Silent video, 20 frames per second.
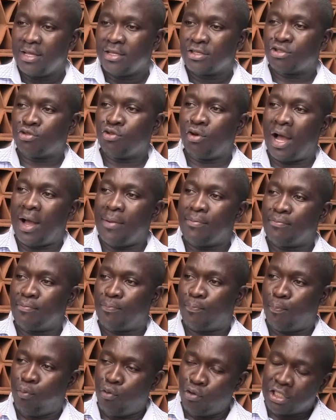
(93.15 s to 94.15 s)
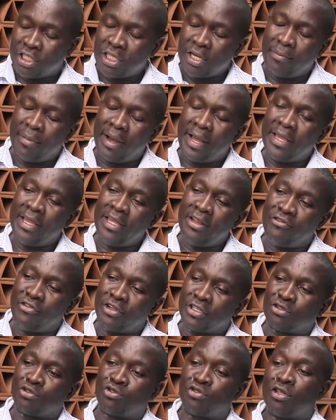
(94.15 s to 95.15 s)
So I'm putting my
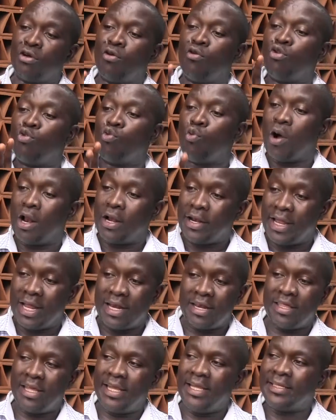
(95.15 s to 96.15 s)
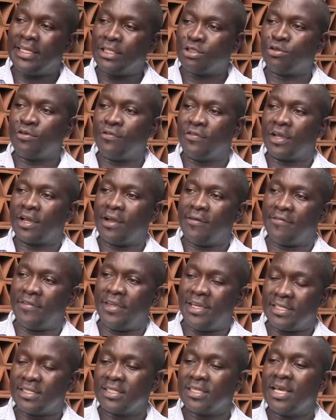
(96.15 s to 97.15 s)
interest to the whole world, and the intention of the
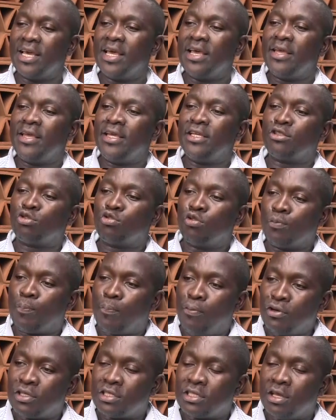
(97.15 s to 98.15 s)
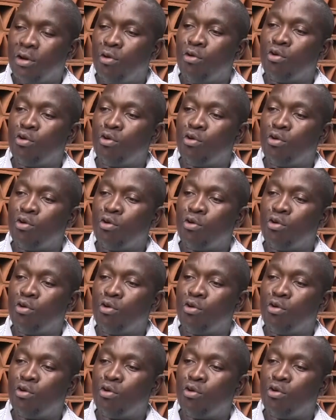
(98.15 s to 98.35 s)
caveat is to put the